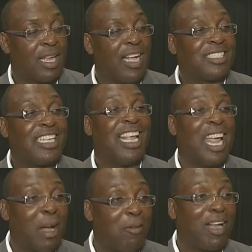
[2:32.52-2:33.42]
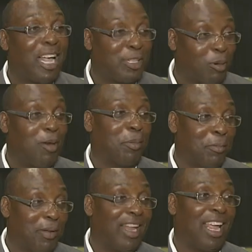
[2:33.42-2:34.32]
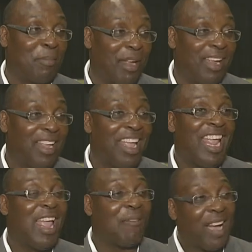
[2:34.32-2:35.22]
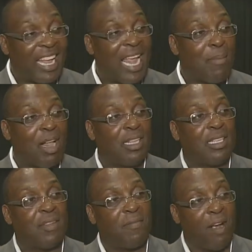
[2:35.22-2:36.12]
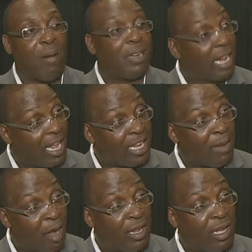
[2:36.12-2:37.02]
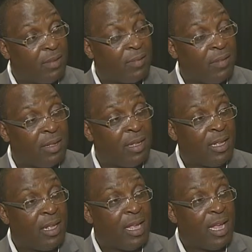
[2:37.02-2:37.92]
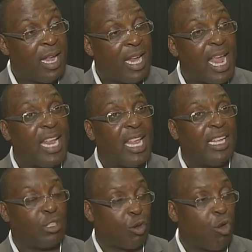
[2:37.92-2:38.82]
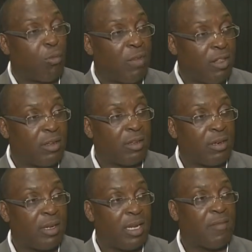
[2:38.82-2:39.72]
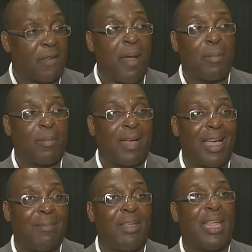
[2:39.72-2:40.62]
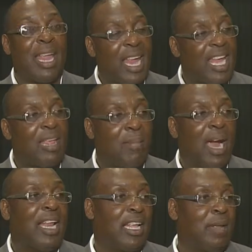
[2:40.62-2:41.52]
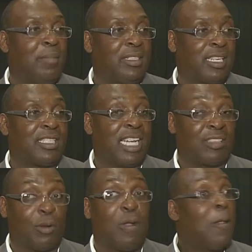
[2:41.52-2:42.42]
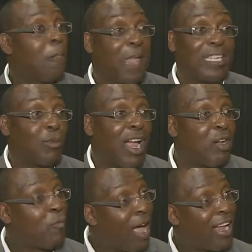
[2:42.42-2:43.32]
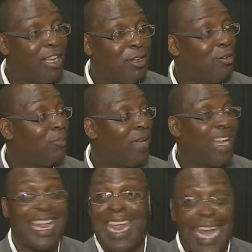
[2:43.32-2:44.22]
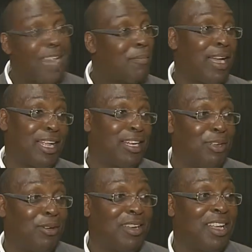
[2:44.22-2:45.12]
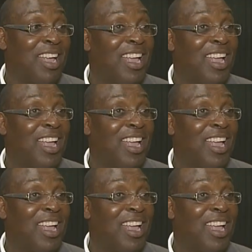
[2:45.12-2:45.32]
I see every last one of them could be like me. If I came out of the environment that I came out of and had a strong mother and family behind me, anybody can be successful. That's why I know if I can do it, man, anybody can do it.